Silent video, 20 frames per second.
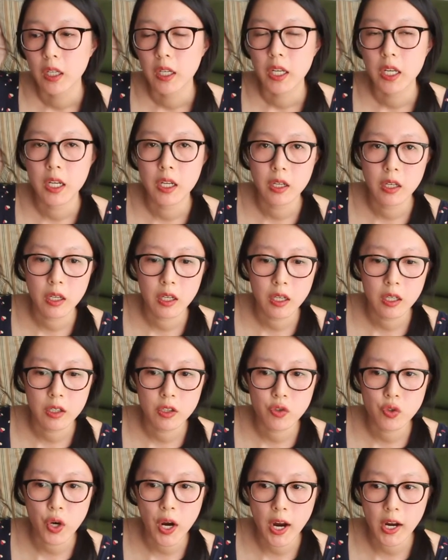he
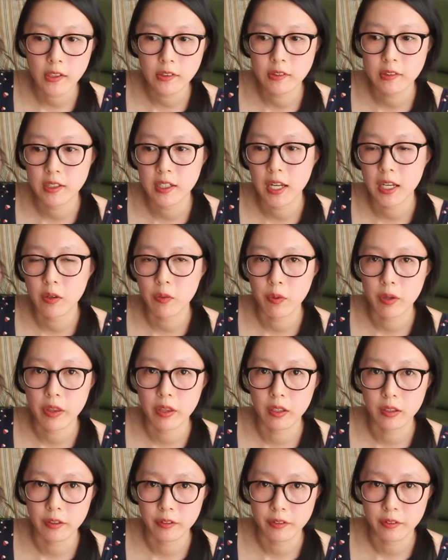tries to get it with
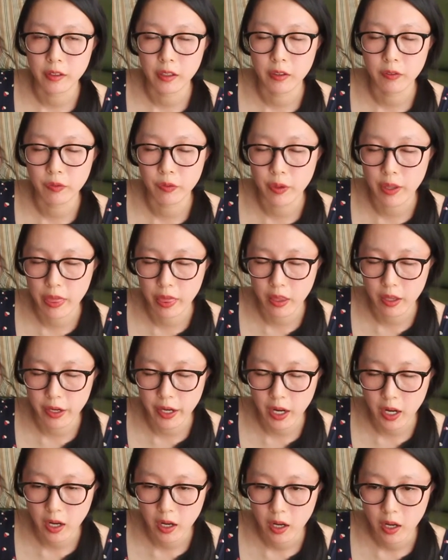
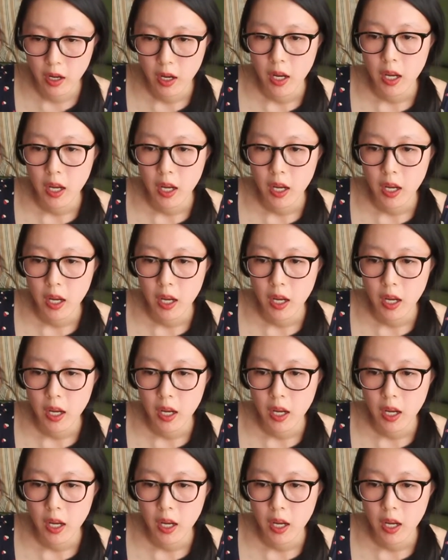Lydia.